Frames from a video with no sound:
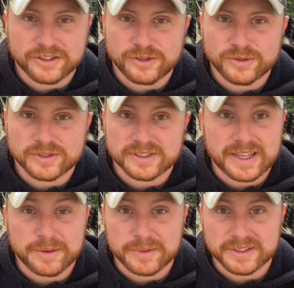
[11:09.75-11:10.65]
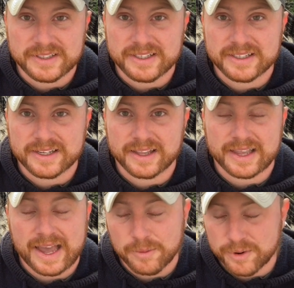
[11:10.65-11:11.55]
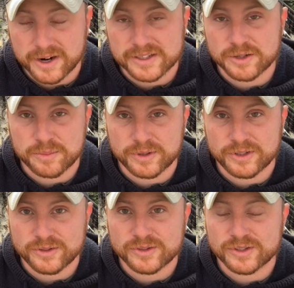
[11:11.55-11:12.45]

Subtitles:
to sustainability and like how products are produced.